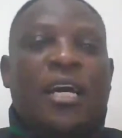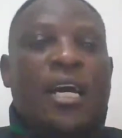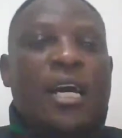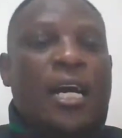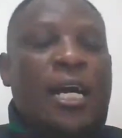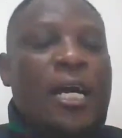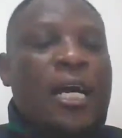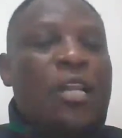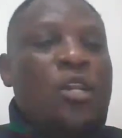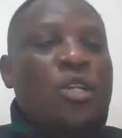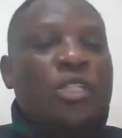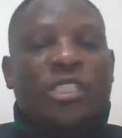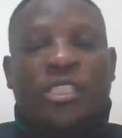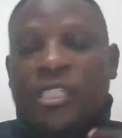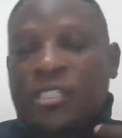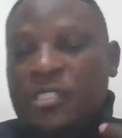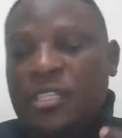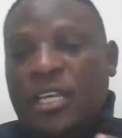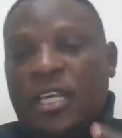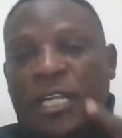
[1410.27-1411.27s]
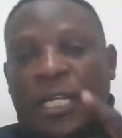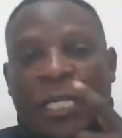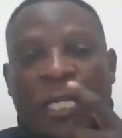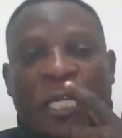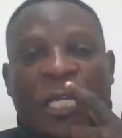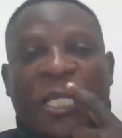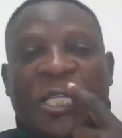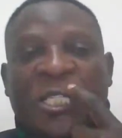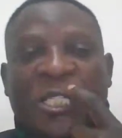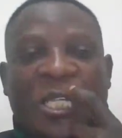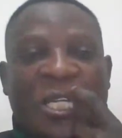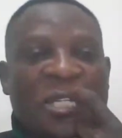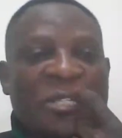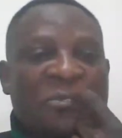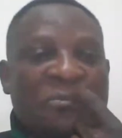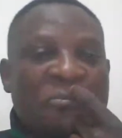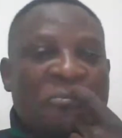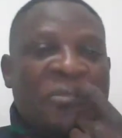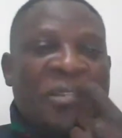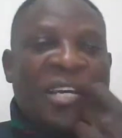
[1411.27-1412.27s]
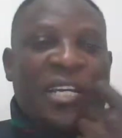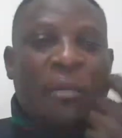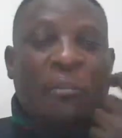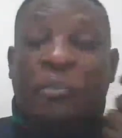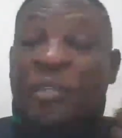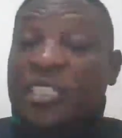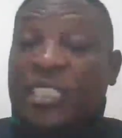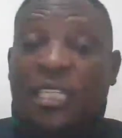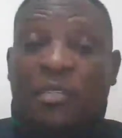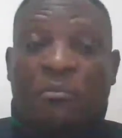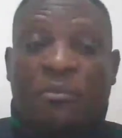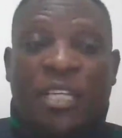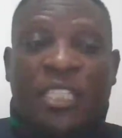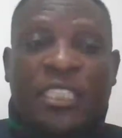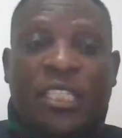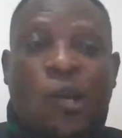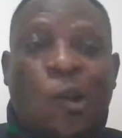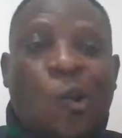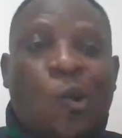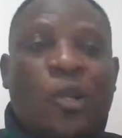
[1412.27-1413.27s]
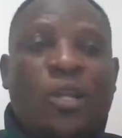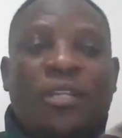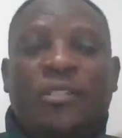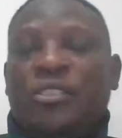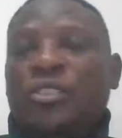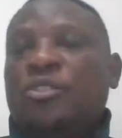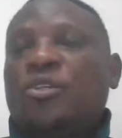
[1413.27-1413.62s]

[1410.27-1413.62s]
logistic regression, repeated measure, or